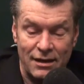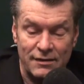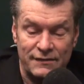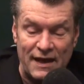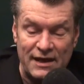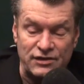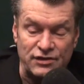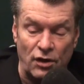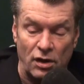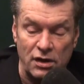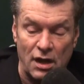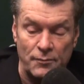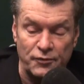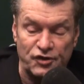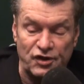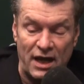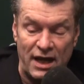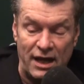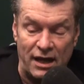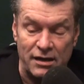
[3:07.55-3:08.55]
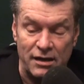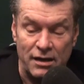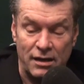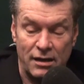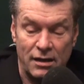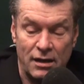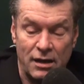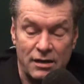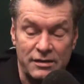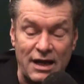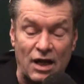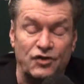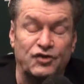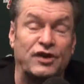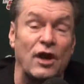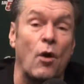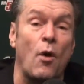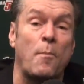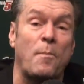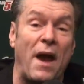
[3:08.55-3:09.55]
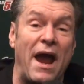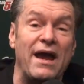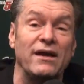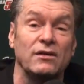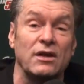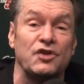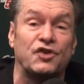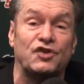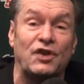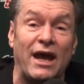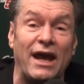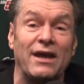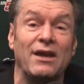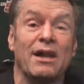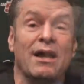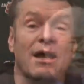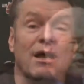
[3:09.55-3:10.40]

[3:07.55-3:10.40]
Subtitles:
That's all I'm saying. Now, Sarah Palin's saying